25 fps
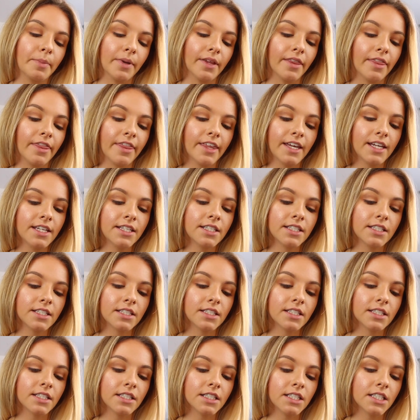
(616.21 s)
But
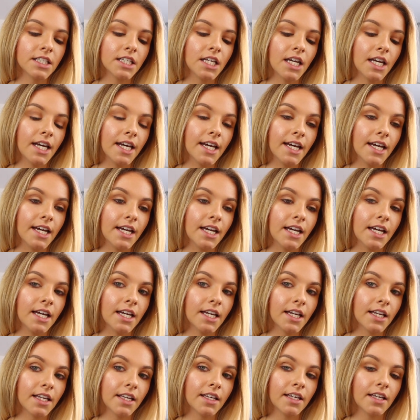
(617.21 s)
this
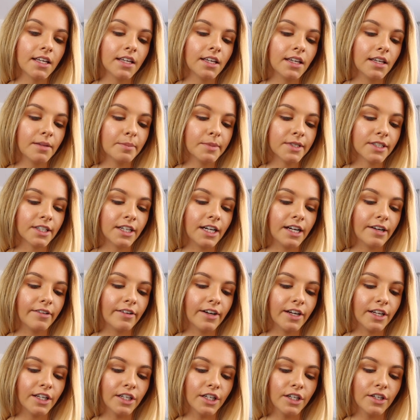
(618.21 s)

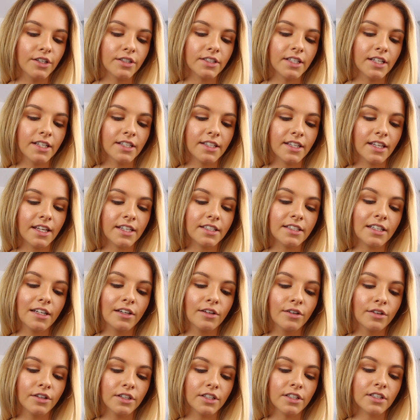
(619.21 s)
mascara I use is the Estee
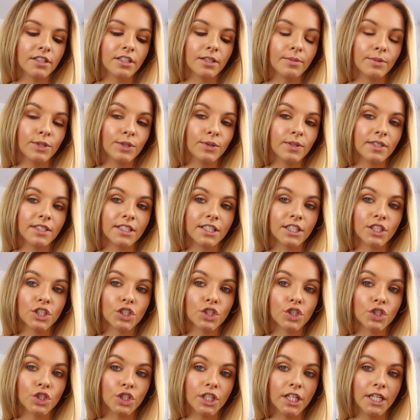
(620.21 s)
Lauder Sumptuous
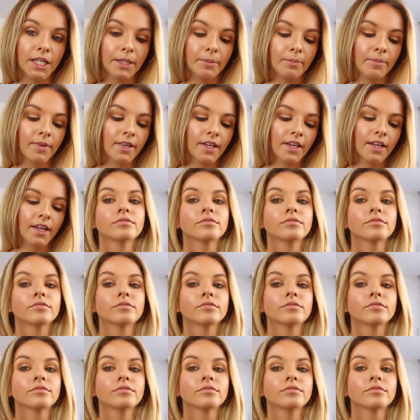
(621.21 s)
Extreme.